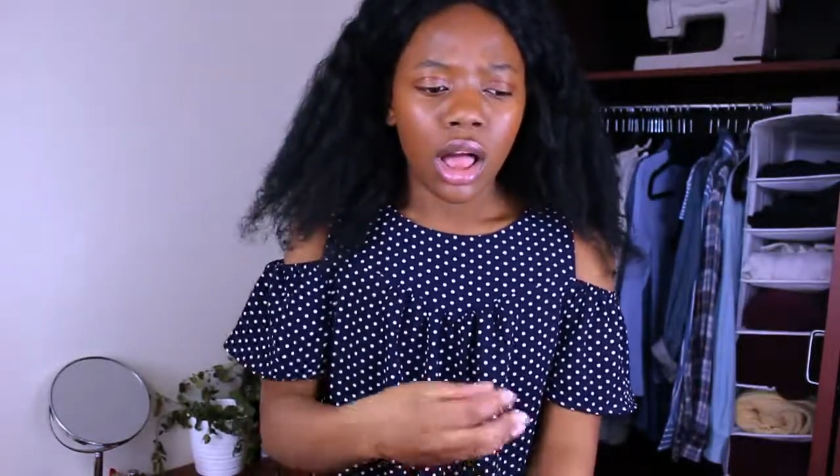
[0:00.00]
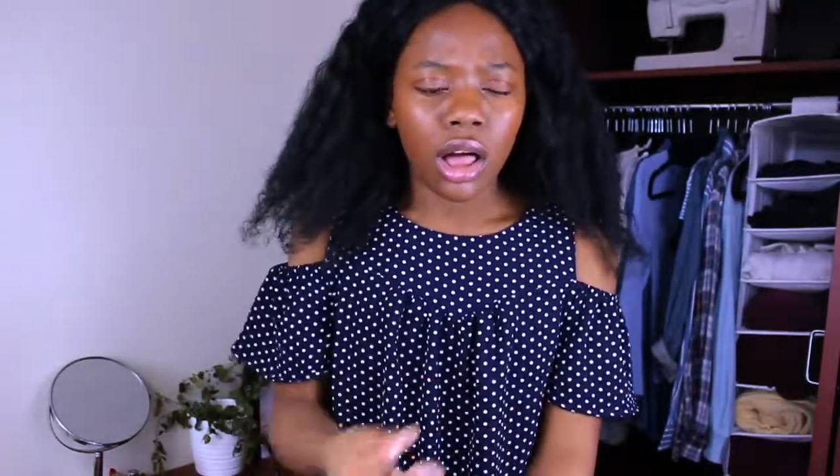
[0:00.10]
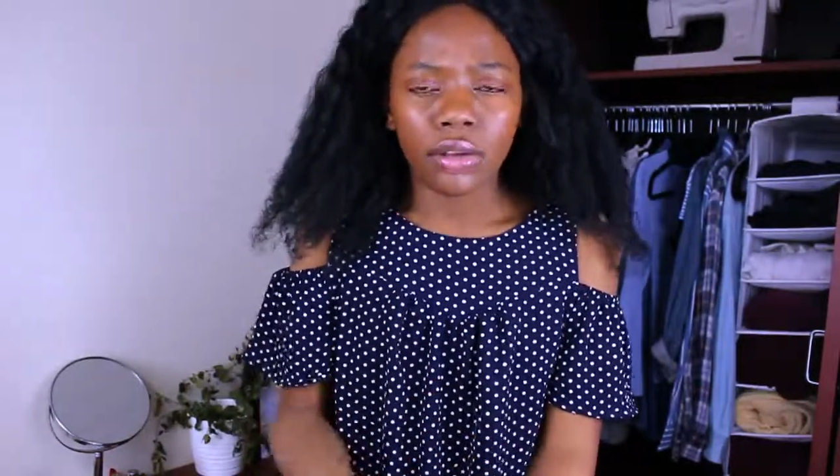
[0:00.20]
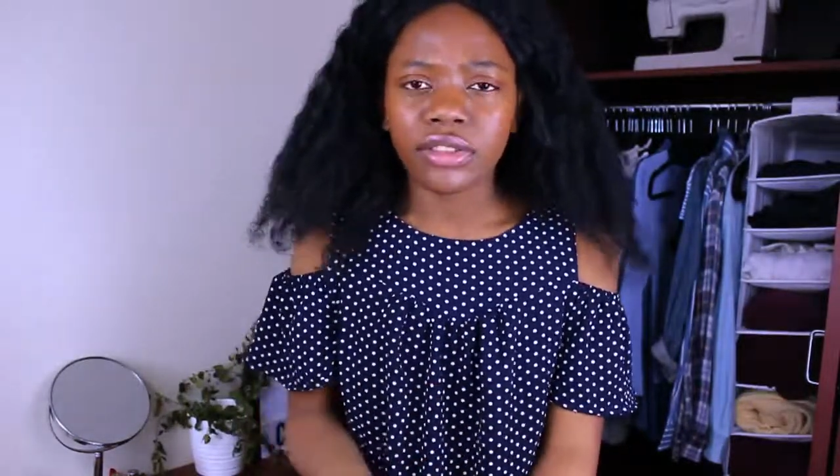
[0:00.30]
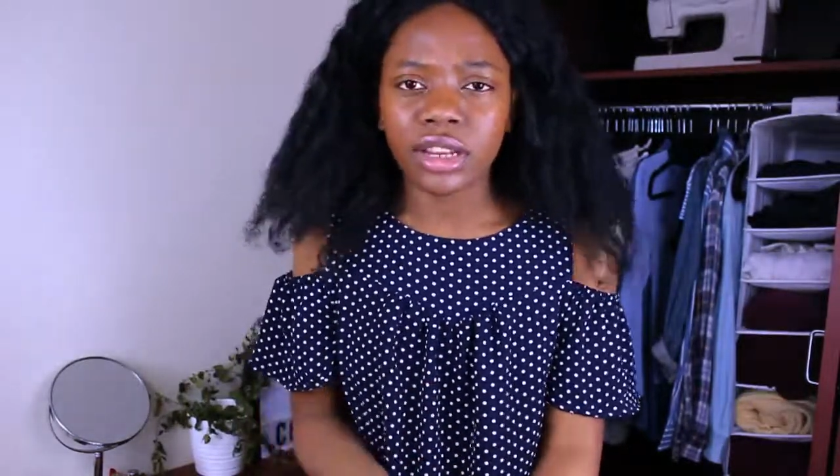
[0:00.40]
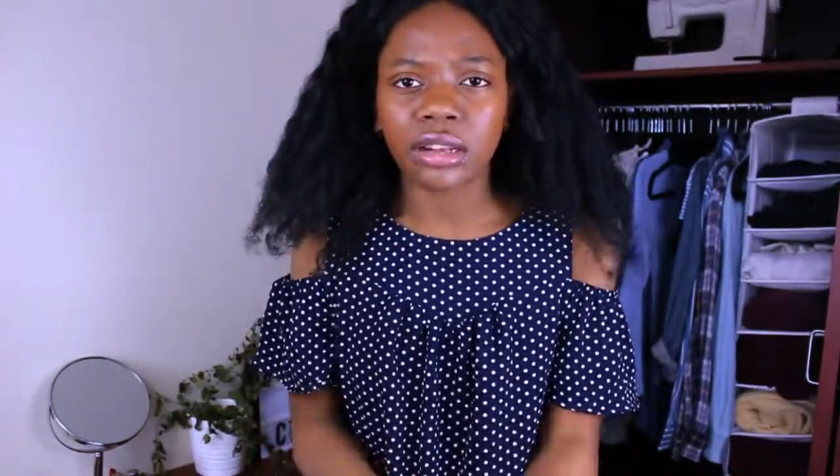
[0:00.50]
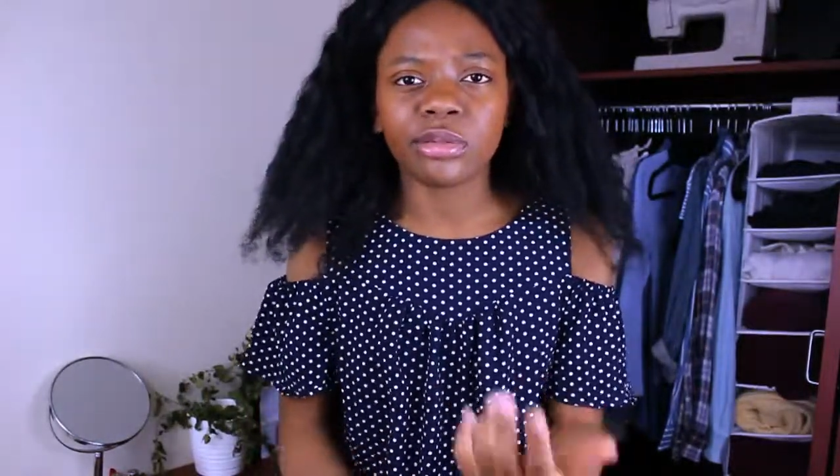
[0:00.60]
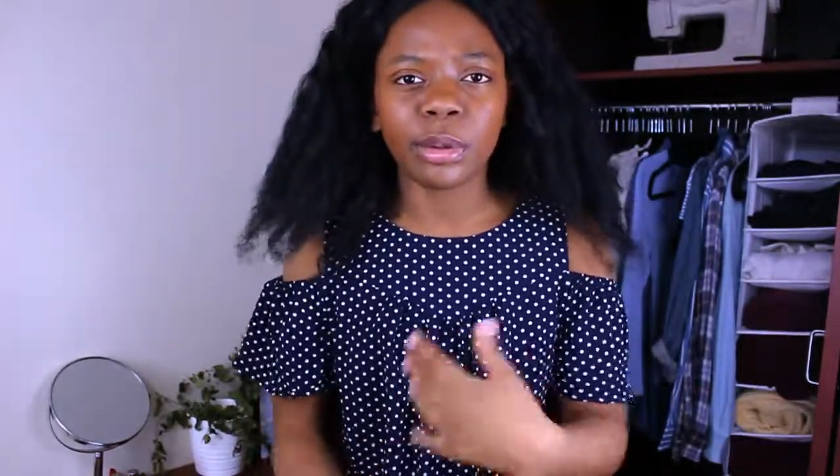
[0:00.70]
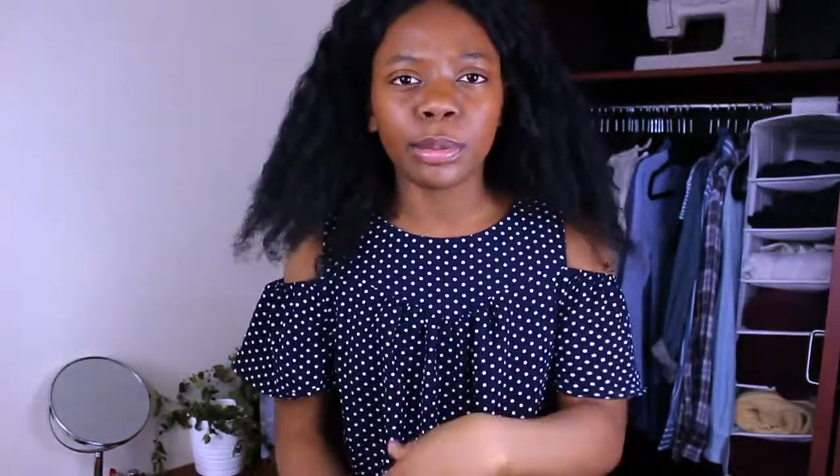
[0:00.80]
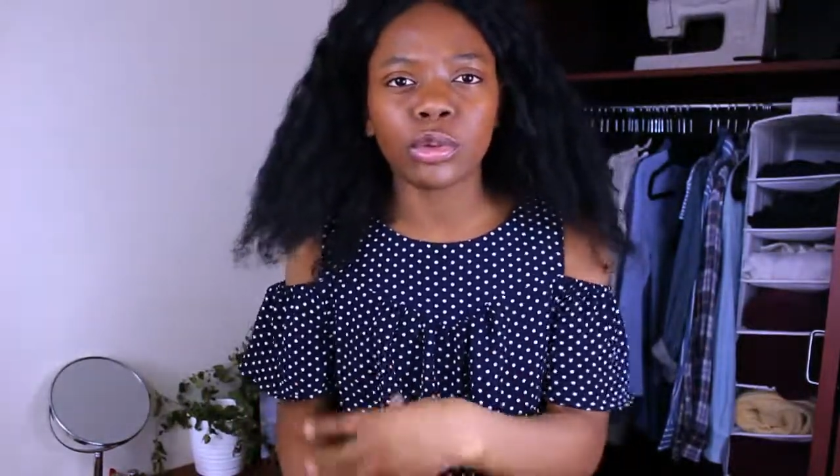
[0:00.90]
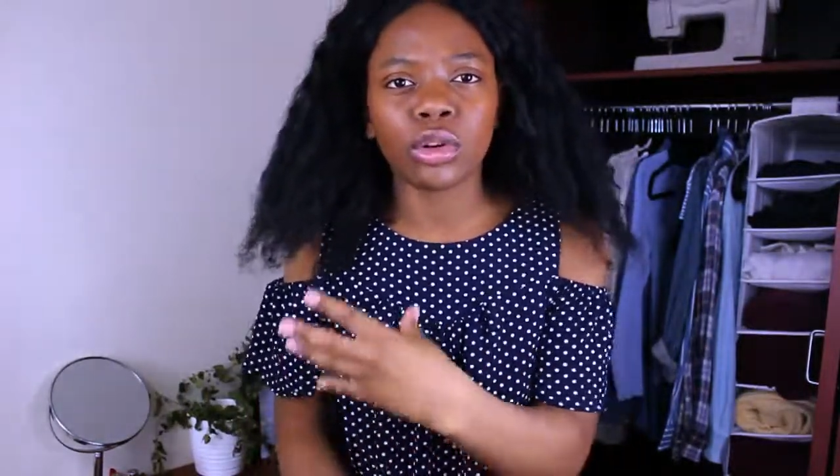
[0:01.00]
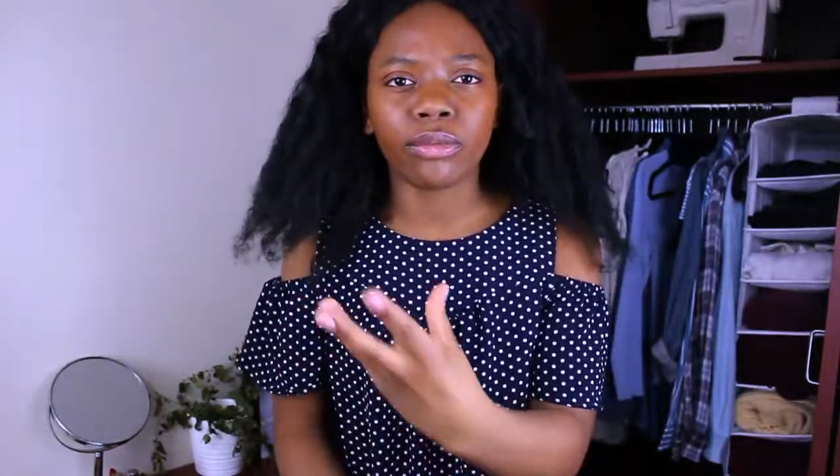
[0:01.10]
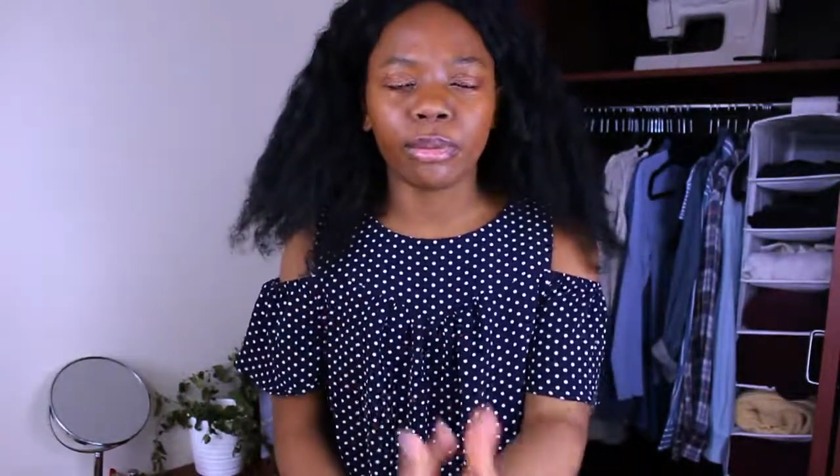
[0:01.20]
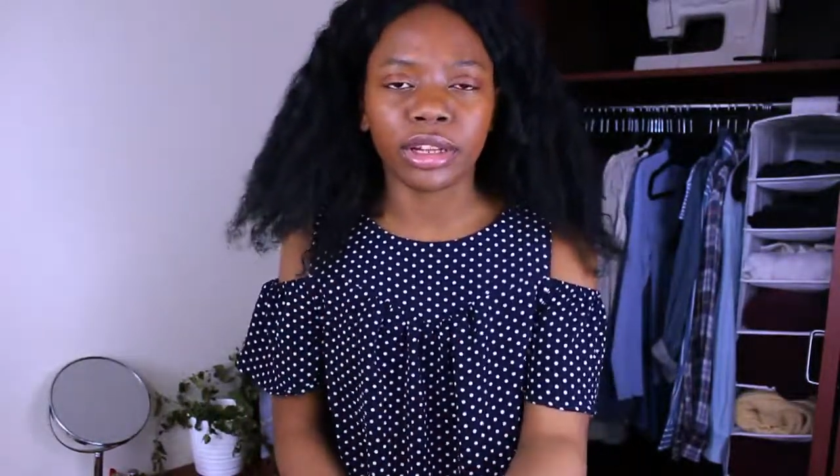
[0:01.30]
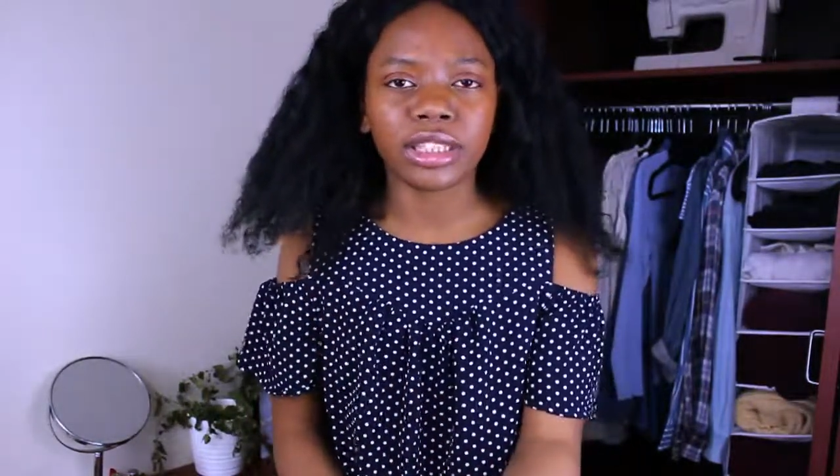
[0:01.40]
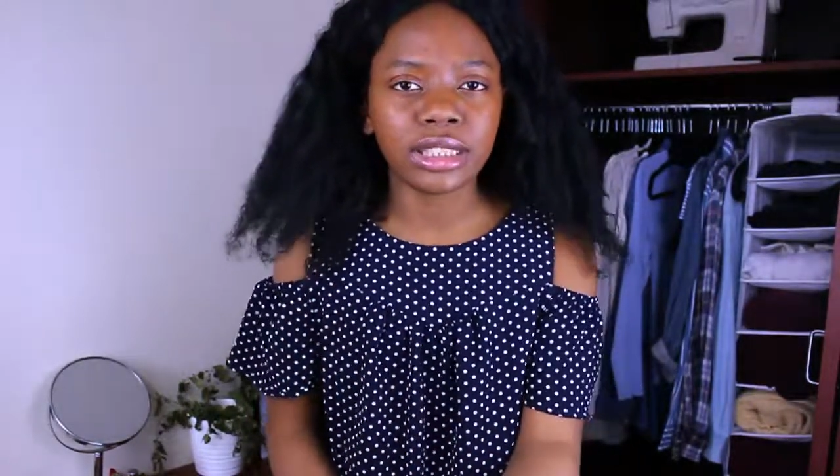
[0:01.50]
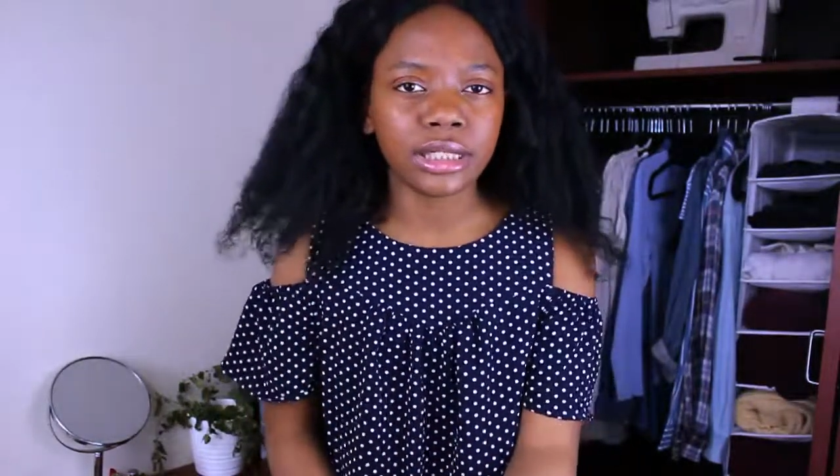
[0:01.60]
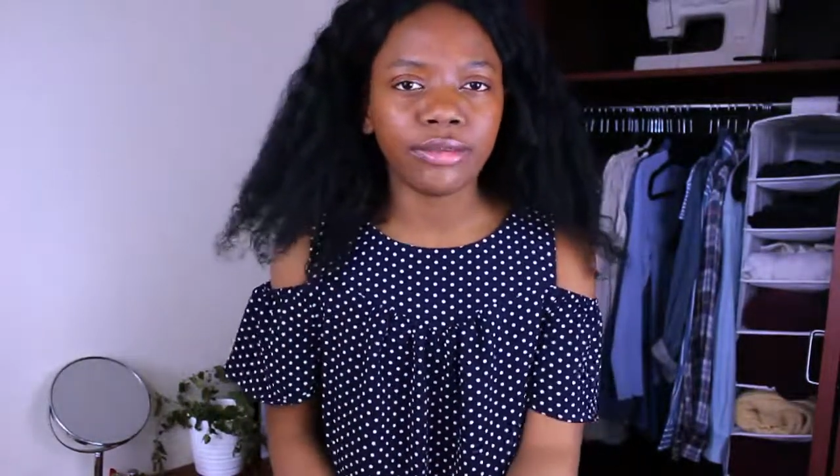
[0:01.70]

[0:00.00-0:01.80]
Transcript: oftentimes people will replace